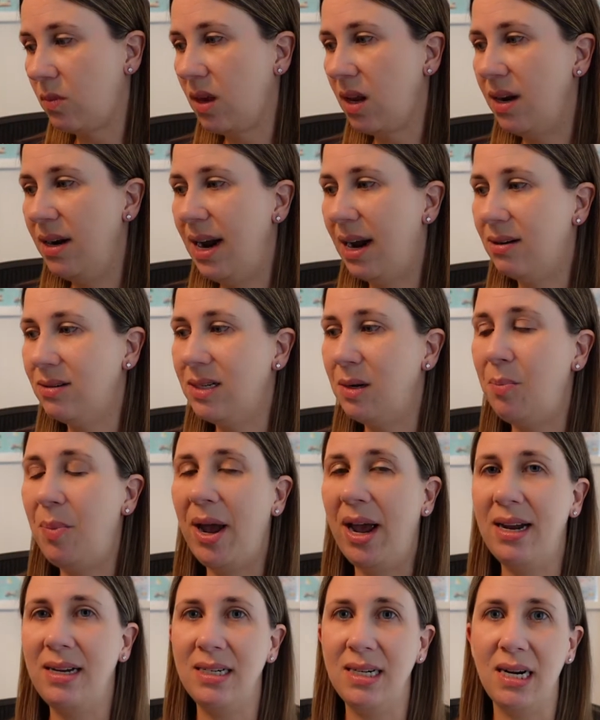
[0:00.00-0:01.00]
Now,
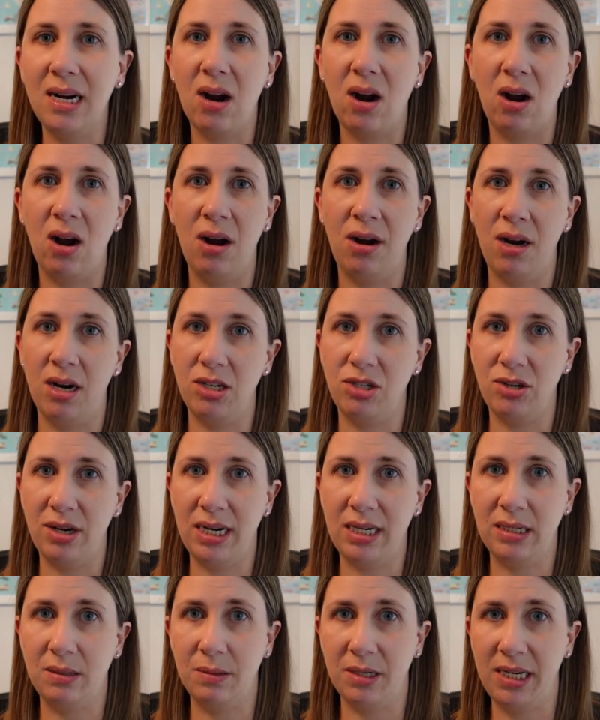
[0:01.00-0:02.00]
depending on our
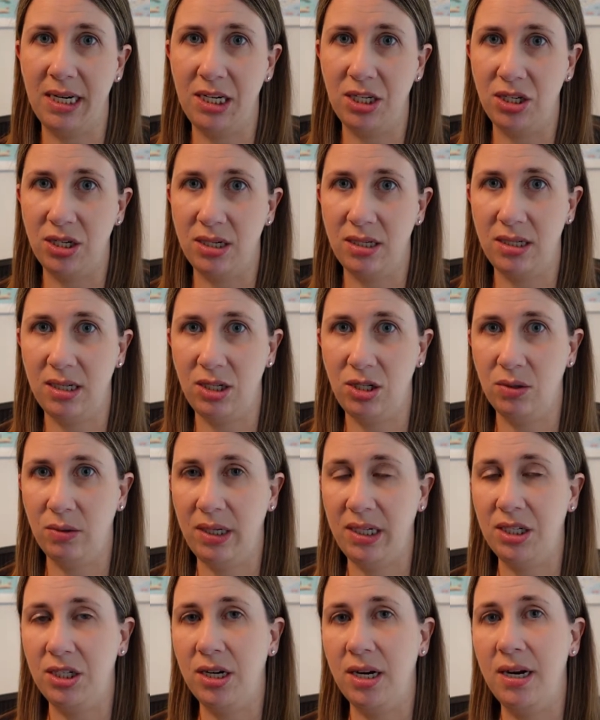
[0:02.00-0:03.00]
transportation
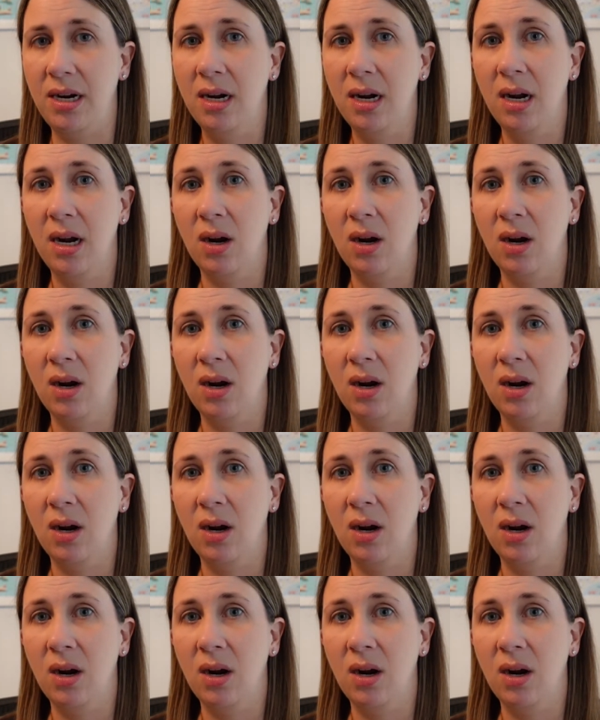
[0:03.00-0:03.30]
situation,